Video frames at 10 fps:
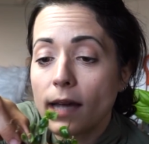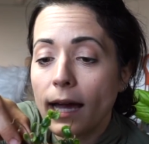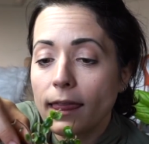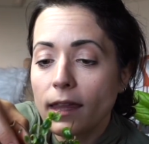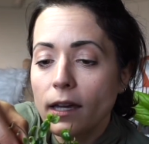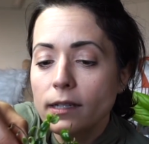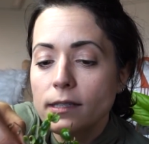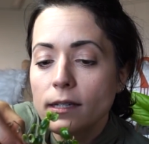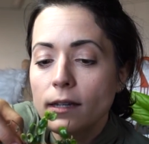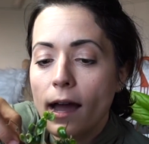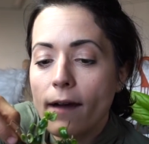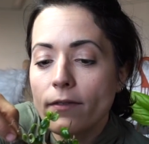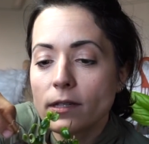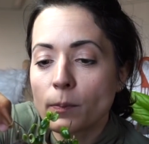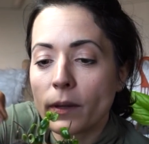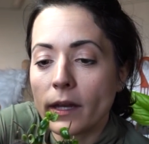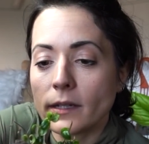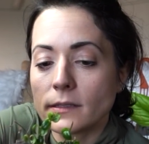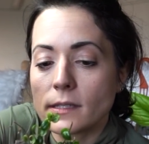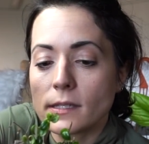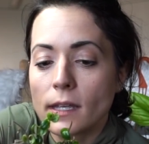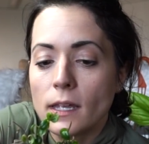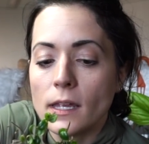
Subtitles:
I think I didn't have this plant